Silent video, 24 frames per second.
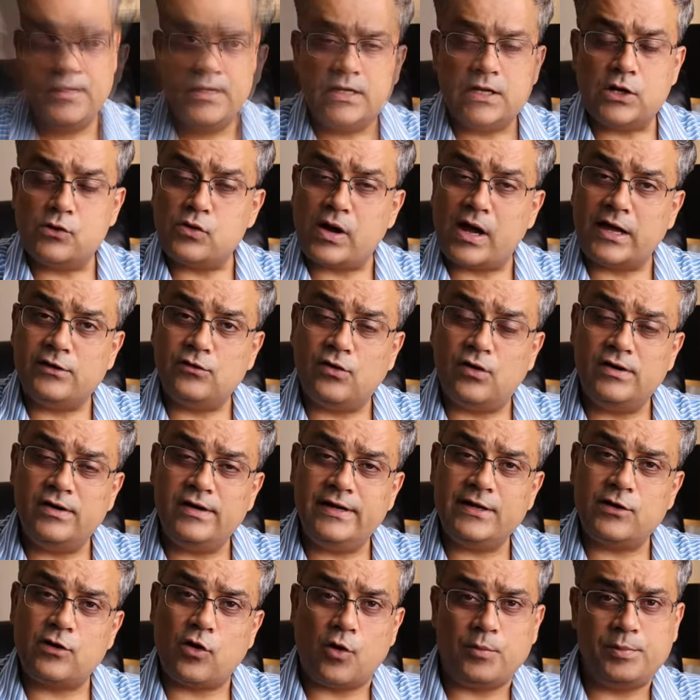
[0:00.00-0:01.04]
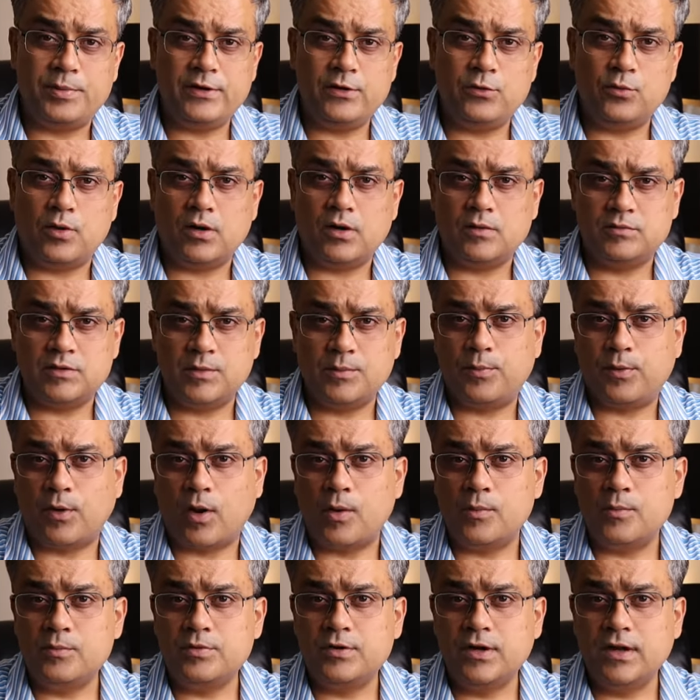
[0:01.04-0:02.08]
Now I already copied one of the
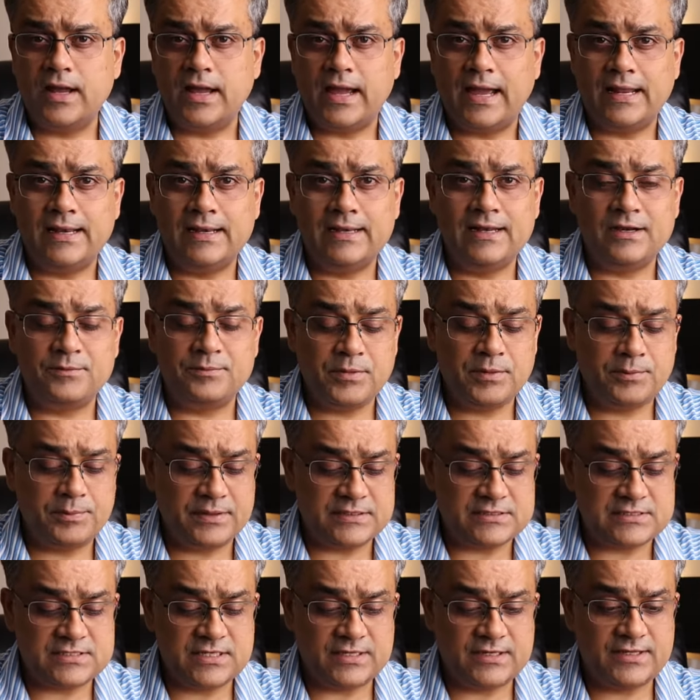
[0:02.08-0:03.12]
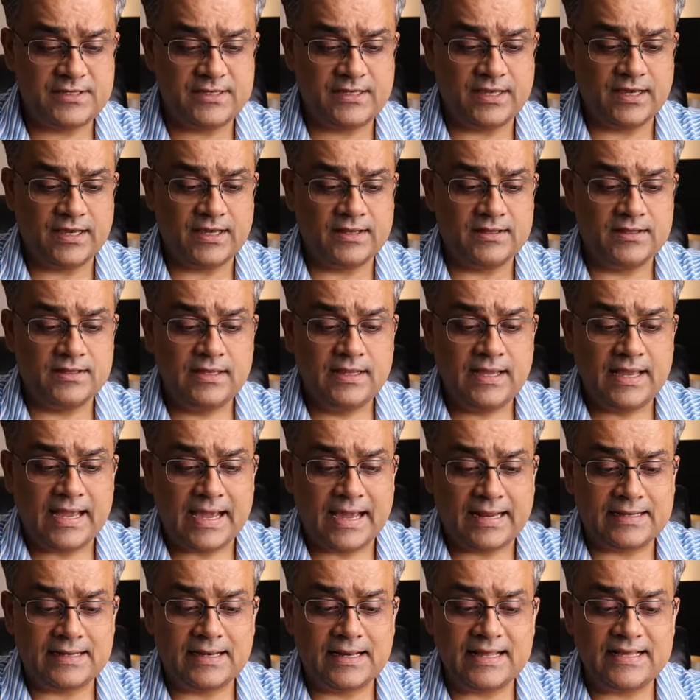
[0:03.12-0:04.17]
prompt and let me paste it here.
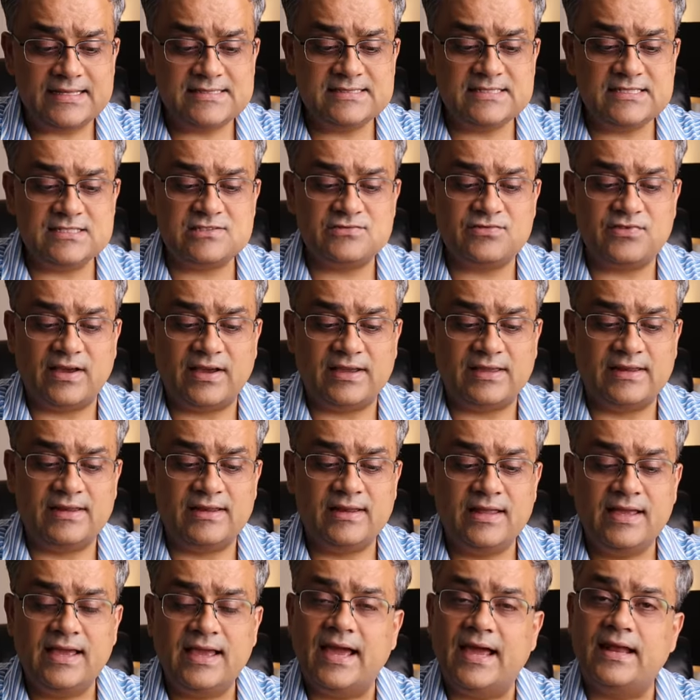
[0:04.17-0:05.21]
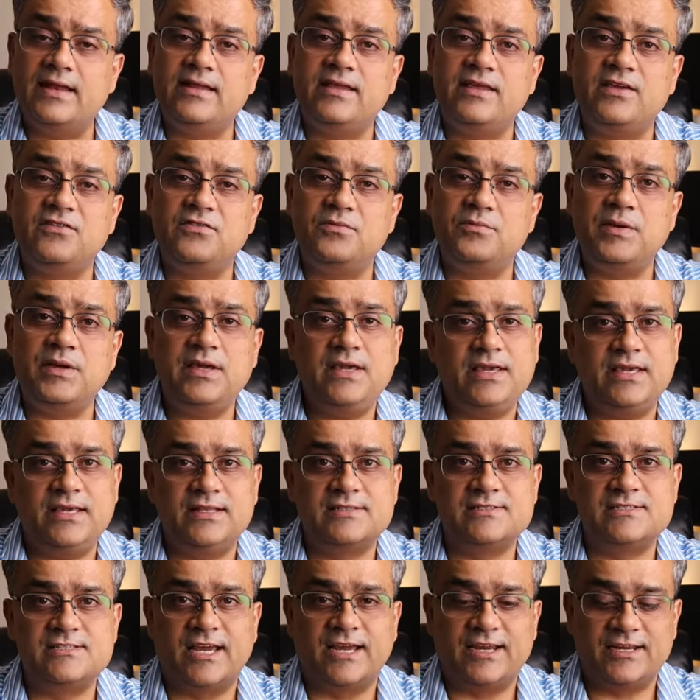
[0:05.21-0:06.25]
Analyze this file and give me
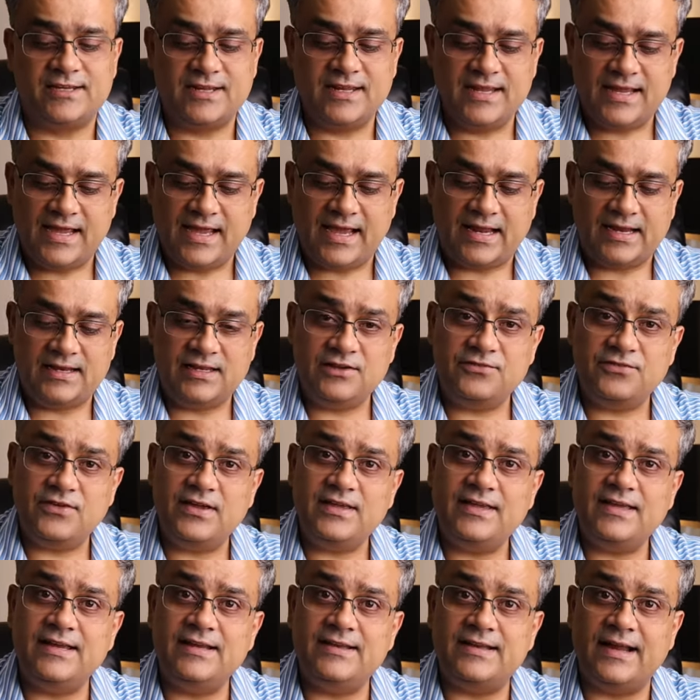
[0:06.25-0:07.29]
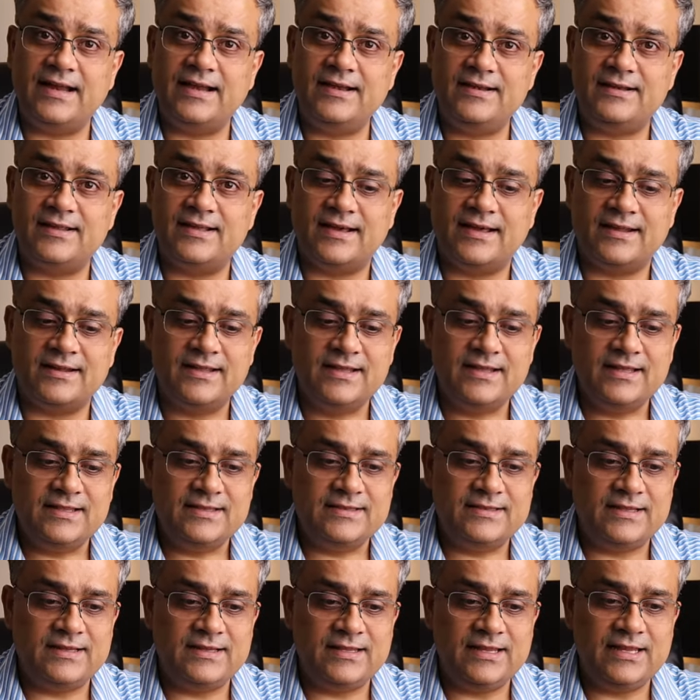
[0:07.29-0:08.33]
insight. And if I hit enter,
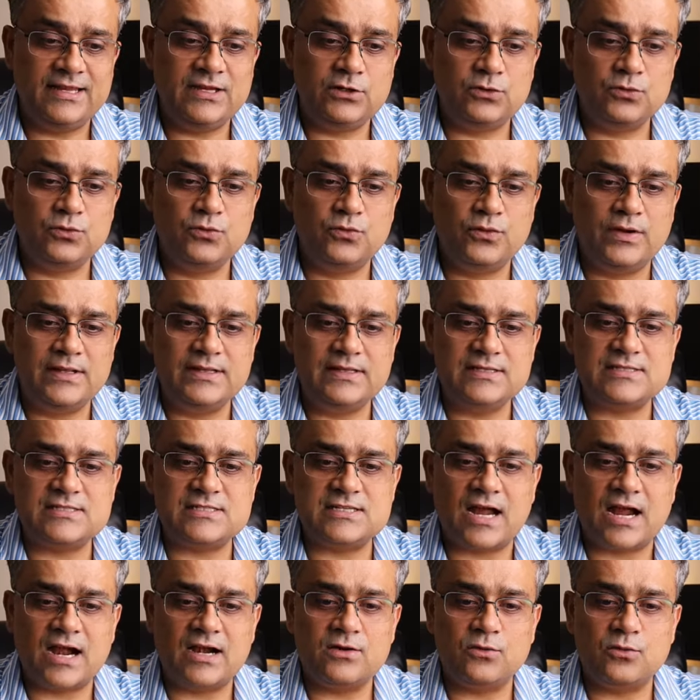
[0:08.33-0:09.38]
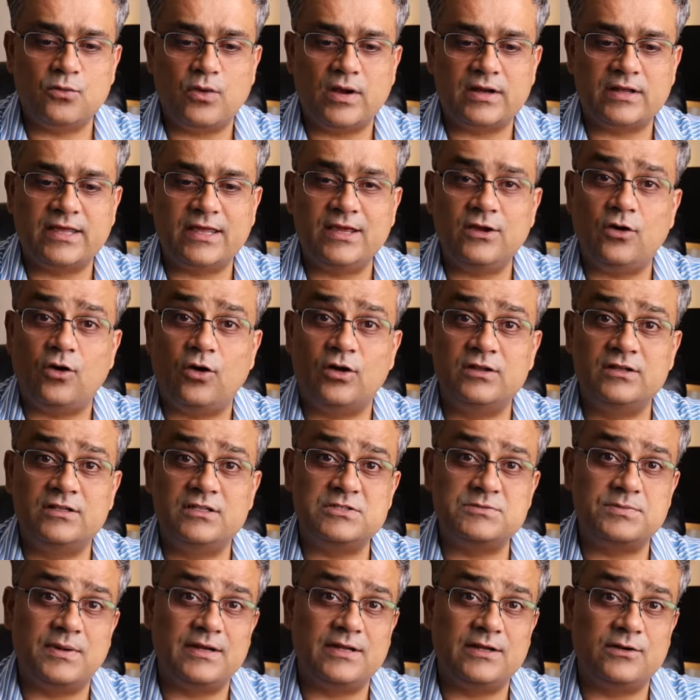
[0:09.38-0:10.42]
then it will start working on
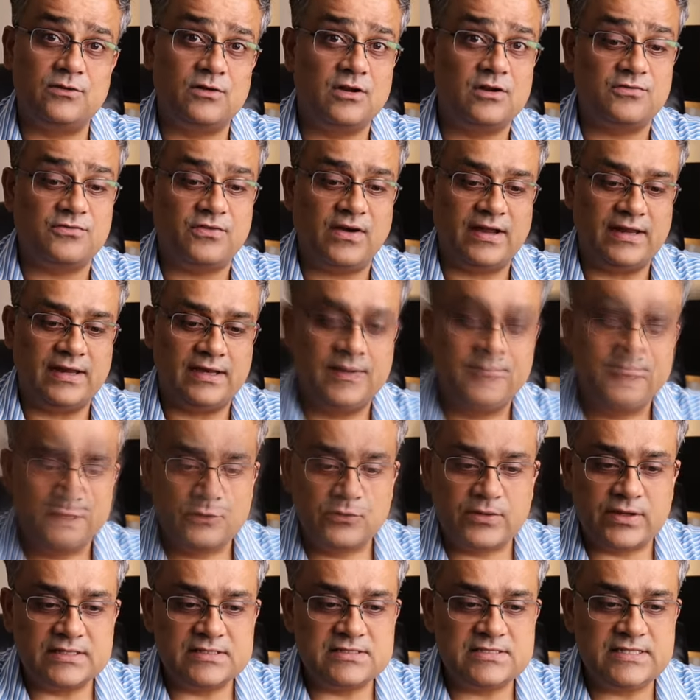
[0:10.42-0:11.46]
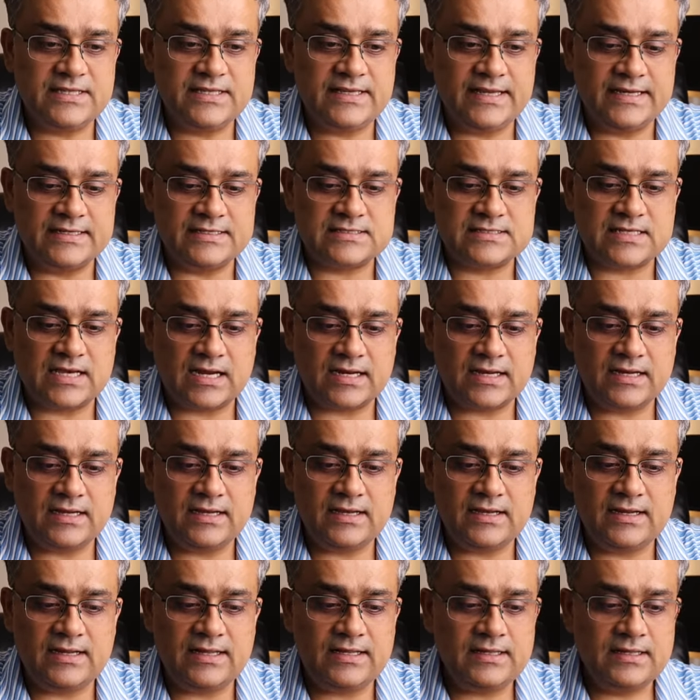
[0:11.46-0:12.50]
this particular file. You can see it's
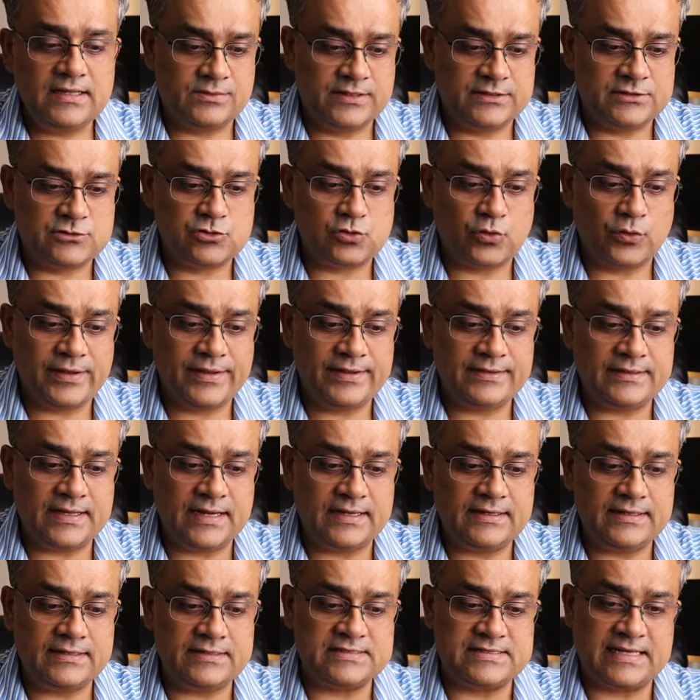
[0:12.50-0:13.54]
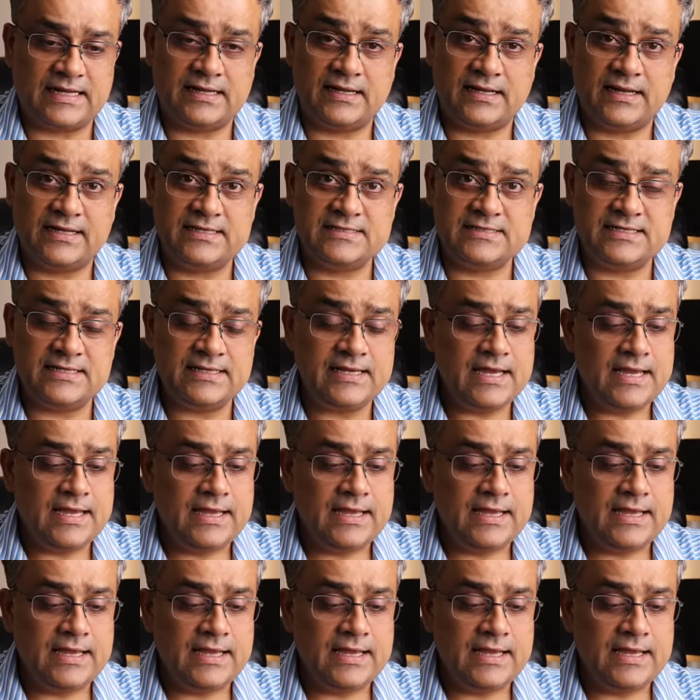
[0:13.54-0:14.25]
showing that it's analyzing.